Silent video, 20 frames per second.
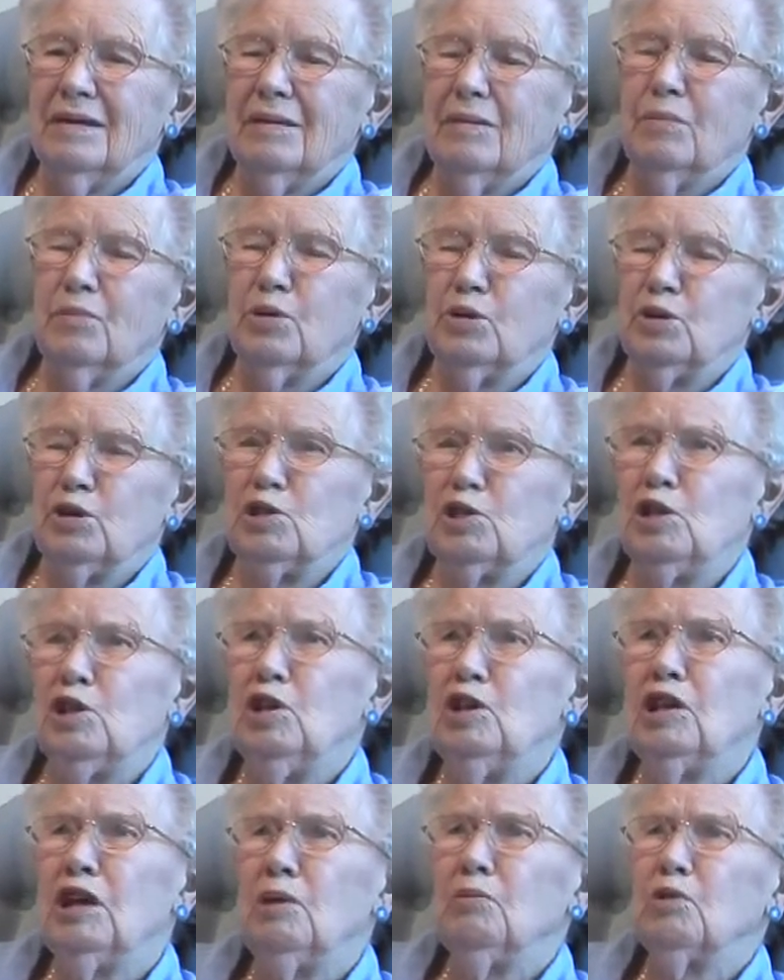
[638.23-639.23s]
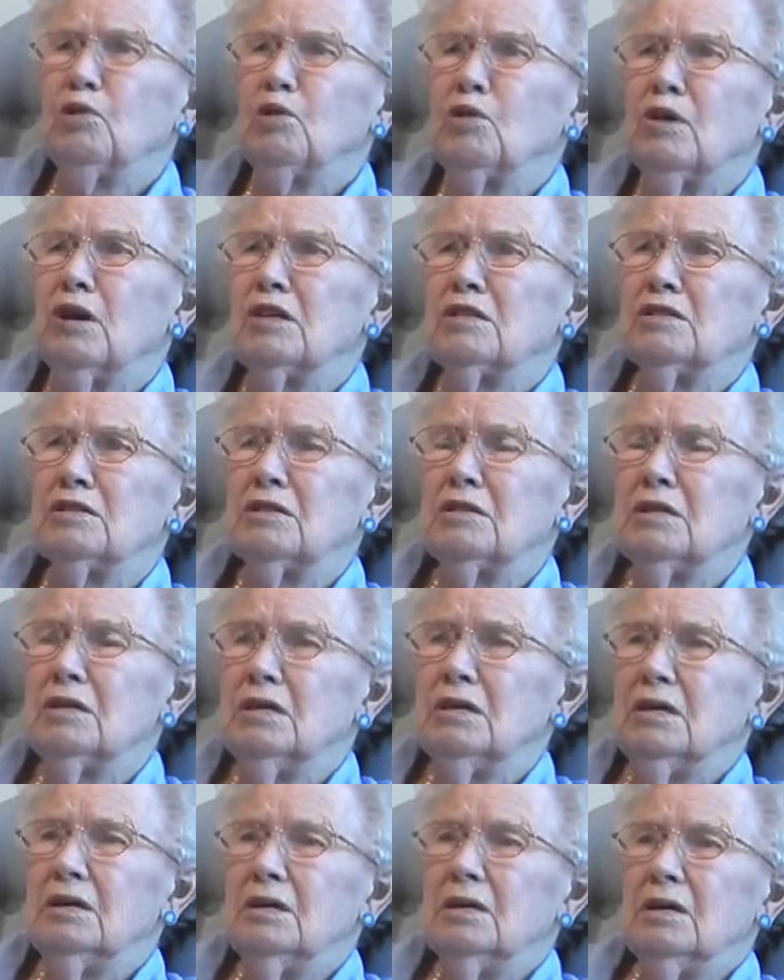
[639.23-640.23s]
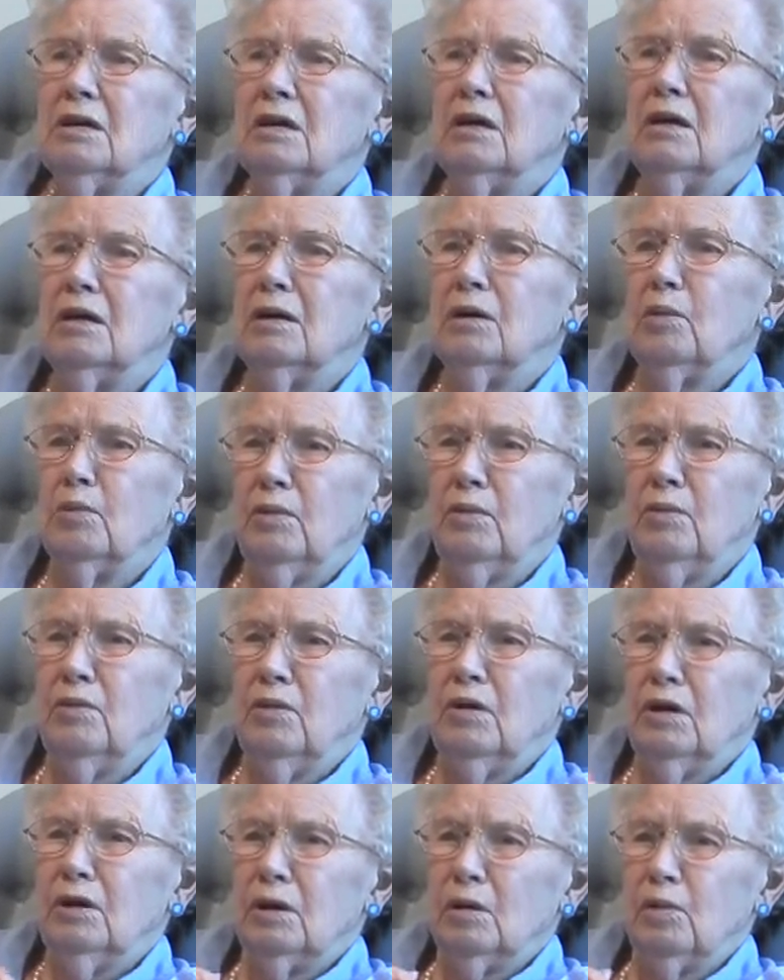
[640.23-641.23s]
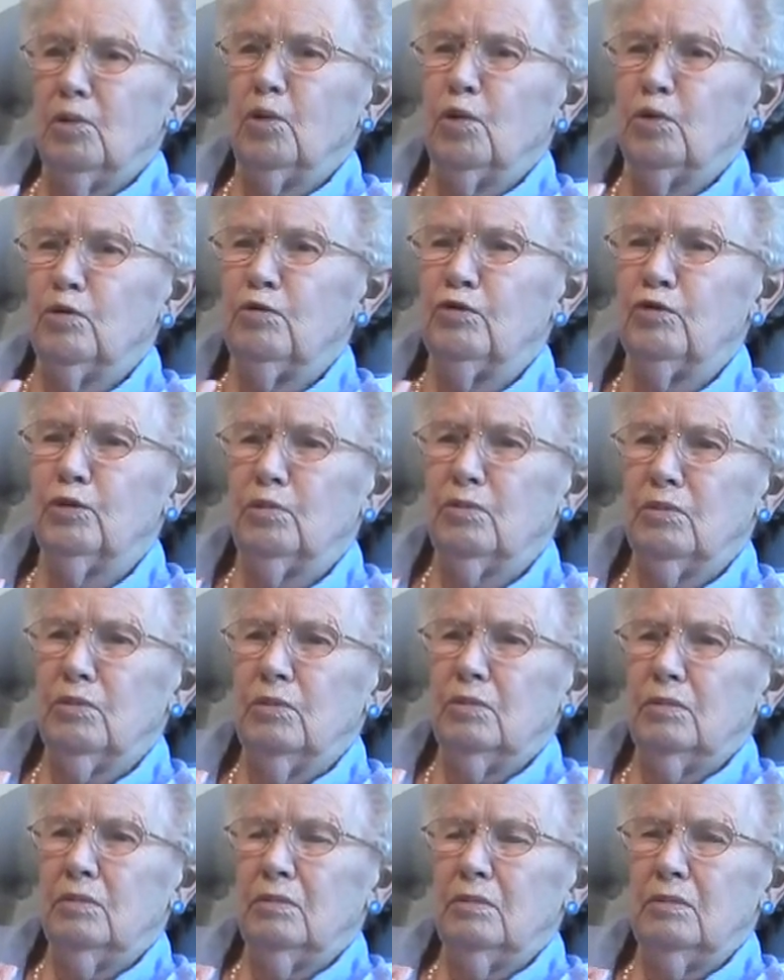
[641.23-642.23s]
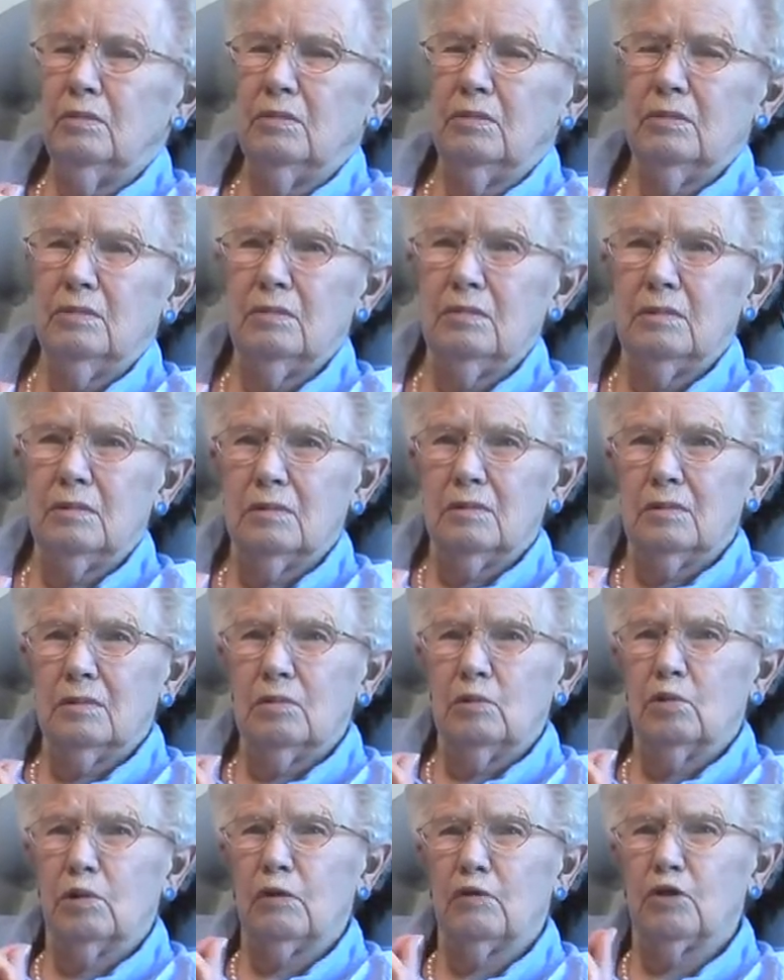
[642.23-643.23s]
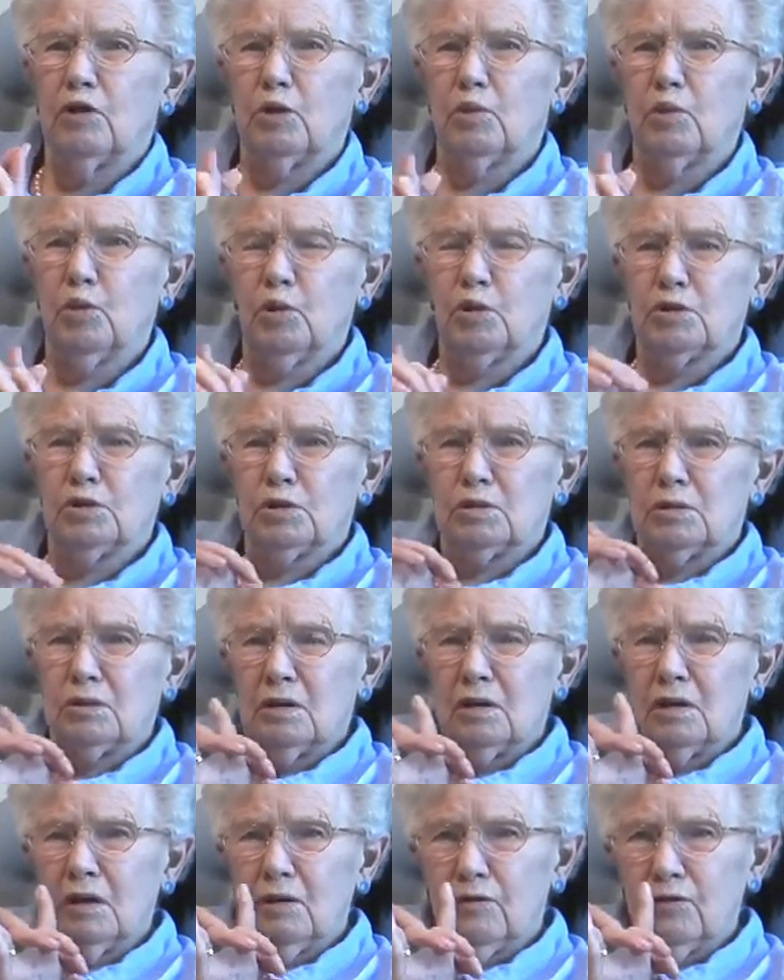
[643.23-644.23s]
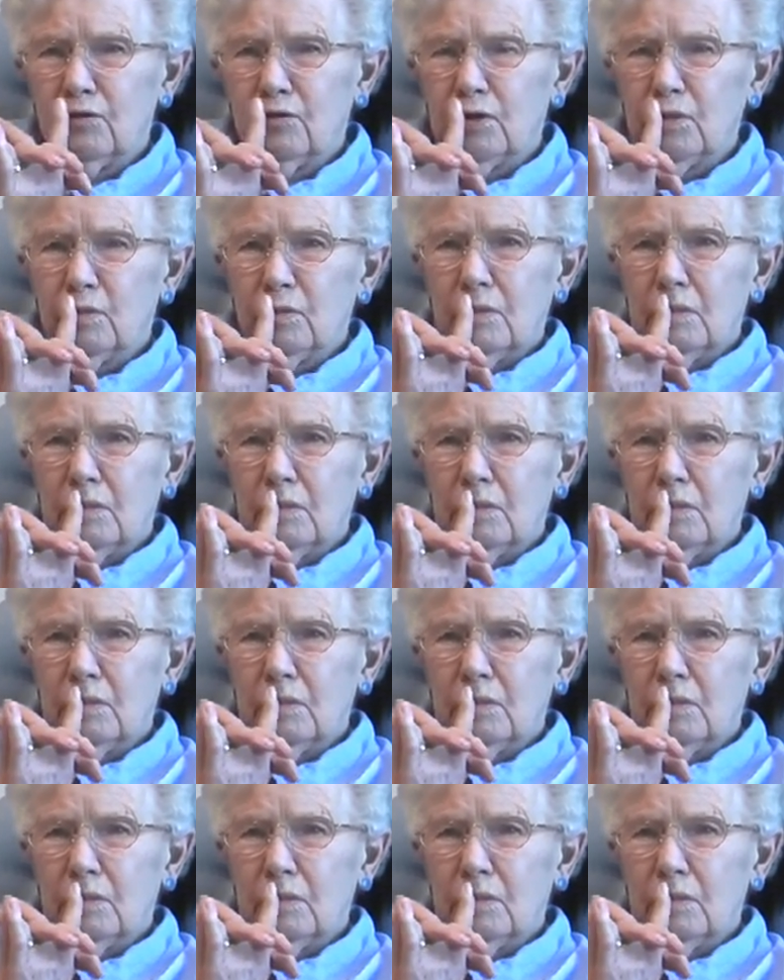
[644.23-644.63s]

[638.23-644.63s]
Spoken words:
But you see, he came across in a boat from wherever the boats left from,